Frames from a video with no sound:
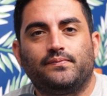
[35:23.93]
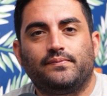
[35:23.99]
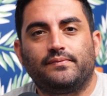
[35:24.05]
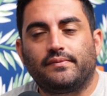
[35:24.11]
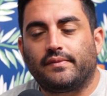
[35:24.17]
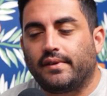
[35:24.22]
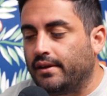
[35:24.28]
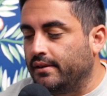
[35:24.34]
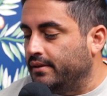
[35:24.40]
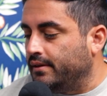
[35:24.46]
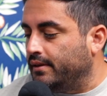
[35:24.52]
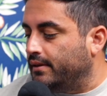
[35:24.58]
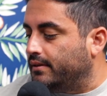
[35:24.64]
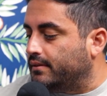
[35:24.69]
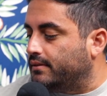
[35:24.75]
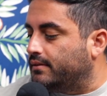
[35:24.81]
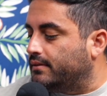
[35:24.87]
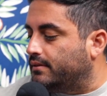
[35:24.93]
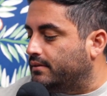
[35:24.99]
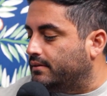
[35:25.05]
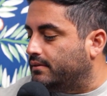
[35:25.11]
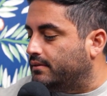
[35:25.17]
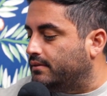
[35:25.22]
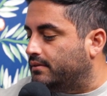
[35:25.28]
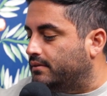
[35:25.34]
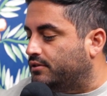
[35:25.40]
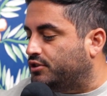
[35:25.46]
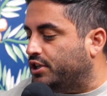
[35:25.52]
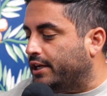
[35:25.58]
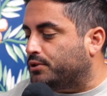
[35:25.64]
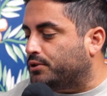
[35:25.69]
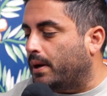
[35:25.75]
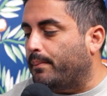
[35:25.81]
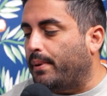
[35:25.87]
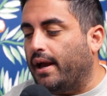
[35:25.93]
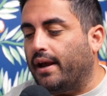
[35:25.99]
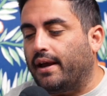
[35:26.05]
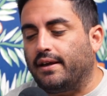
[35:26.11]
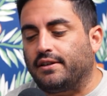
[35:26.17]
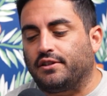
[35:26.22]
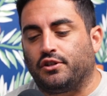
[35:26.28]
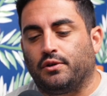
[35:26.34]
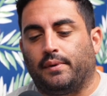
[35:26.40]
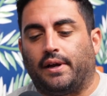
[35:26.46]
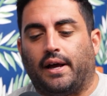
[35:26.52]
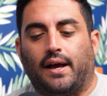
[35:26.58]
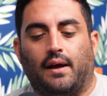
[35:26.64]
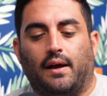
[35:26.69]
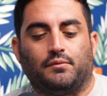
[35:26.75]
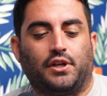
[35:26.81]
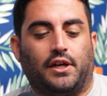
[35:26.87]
This is a $1 zillion idea. JTrain podcast at gmail.com.